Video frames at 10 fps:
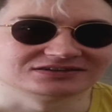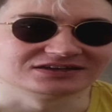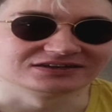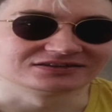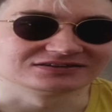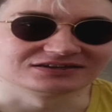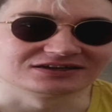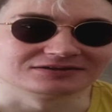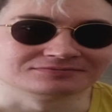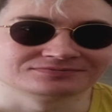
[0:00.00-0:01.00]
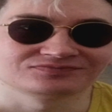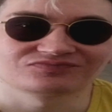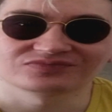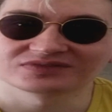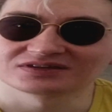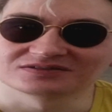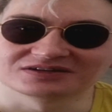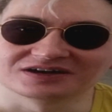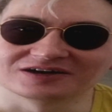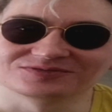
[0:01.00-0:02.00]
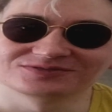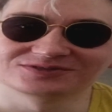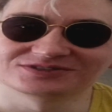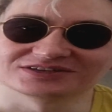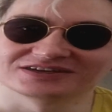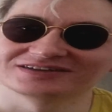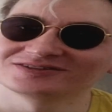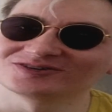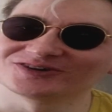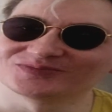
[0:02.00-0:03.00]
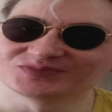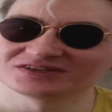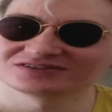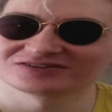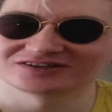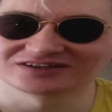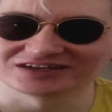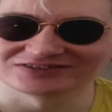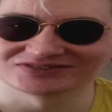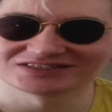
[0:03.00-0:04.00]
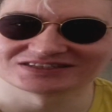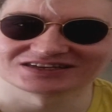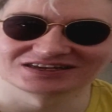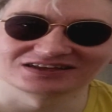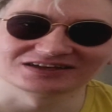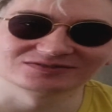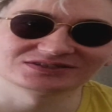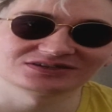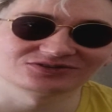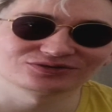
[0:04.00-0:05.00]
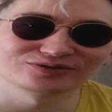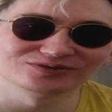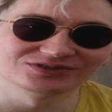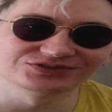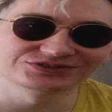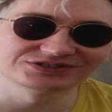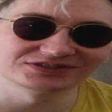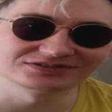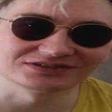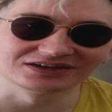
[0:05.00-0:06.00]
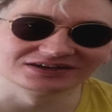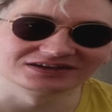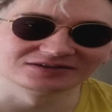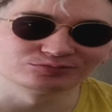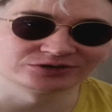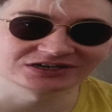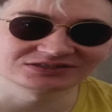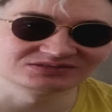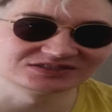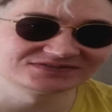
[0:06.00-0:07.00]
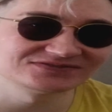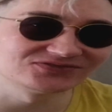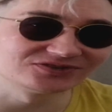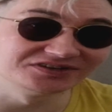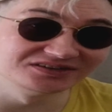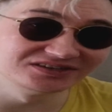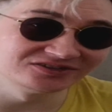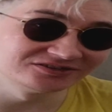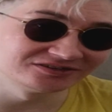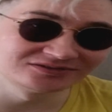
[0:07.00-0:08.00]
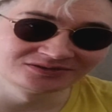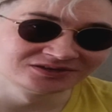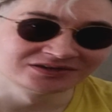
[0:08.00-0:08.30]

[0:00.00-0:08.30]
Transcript: like how do you say, hobby or lifestyle. I was an occultist, and I practiced for a year